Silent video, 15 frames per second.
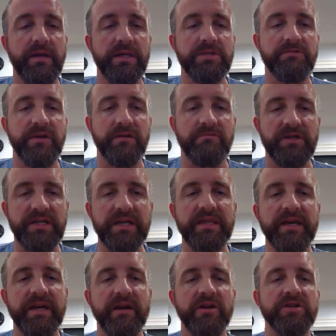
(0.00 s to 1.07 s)
So we take
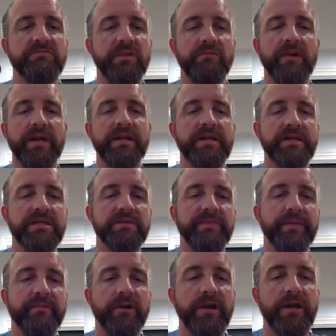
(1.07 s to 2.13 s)
that character and we write it into
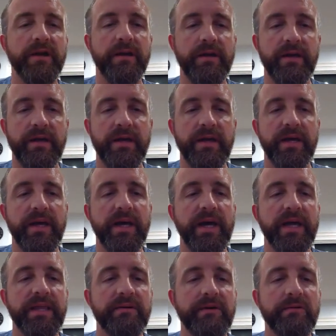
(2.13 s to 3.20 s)
memory.
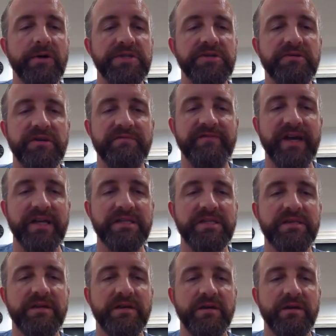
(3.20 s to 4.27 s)
And then we want to advance
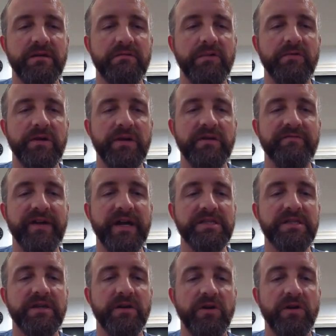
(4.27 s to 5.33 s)
the
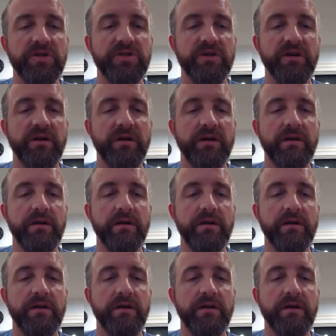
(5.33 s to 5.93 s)
cursor